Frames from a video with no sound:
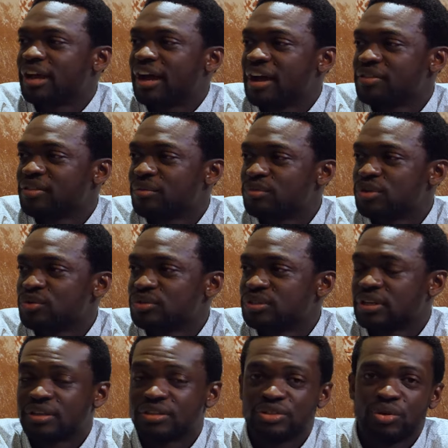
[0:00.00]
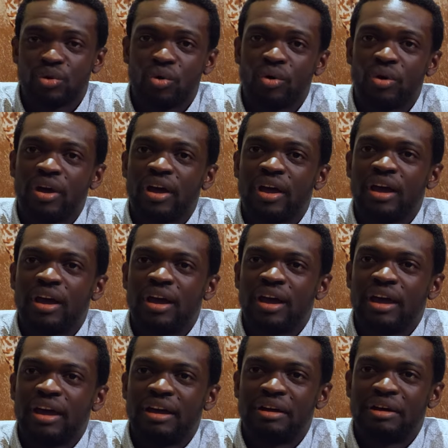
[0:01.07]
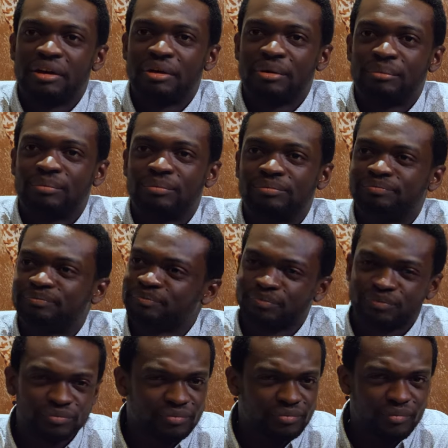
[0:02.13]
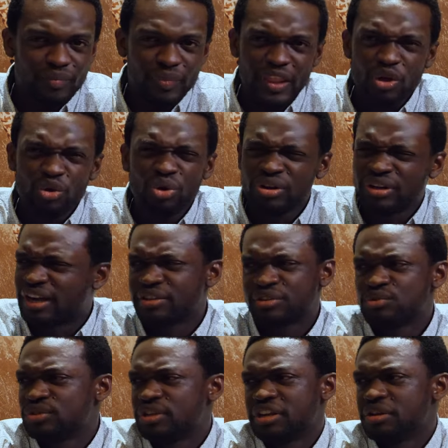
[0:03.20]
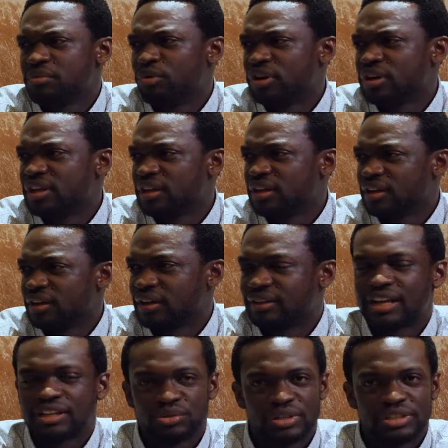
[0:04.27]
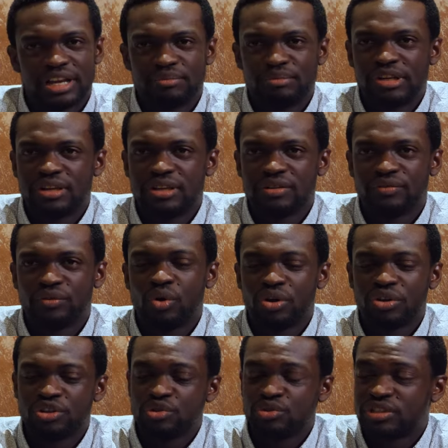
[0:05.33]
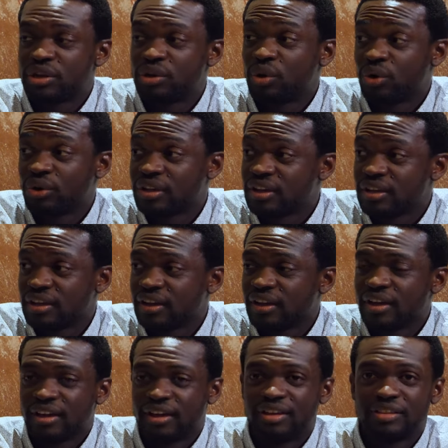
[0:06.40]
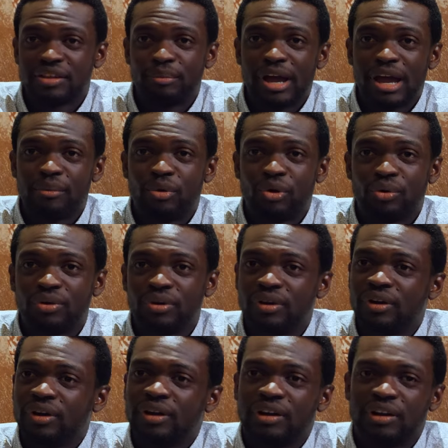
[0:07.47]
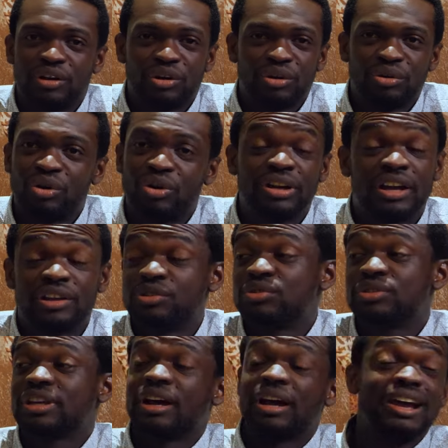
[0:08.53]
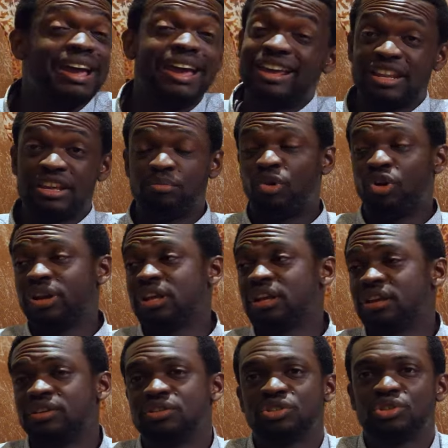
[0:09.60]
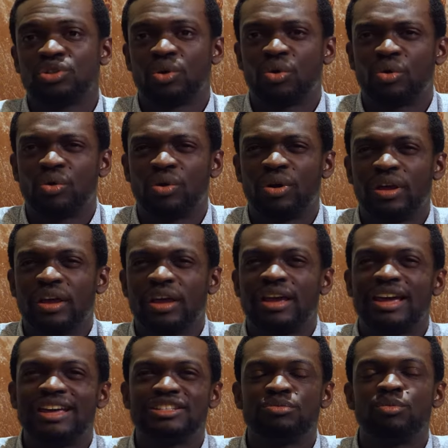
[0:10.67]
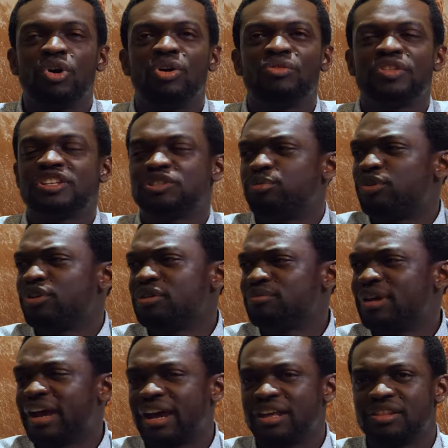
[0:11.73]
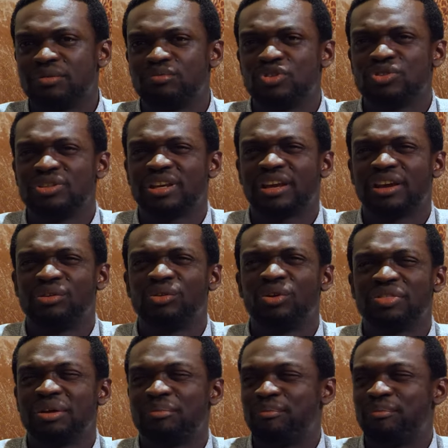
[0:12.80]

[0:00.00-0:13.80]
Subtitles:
behind the music? So God can use anybody. That's what I believe. God used a donkey in the Bible. God can use anybody. So it's more of the spirit behind the music and not the